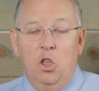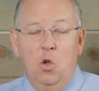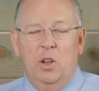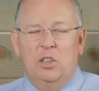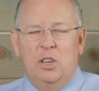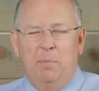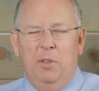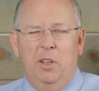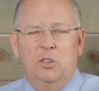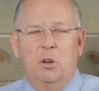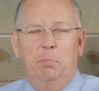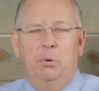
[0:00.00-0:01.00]
You had something
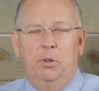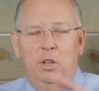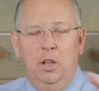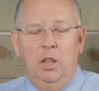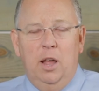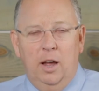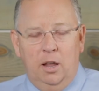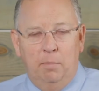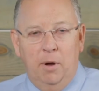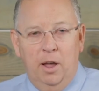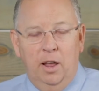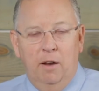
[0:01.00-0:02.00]
else completely
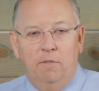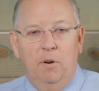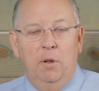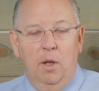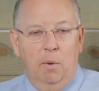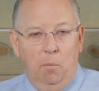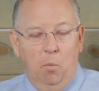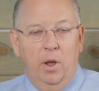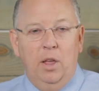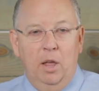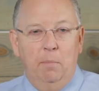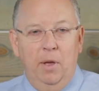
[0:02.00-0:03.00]
occupying every
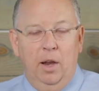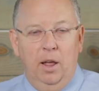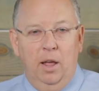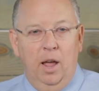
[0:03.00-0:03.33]
waking minute,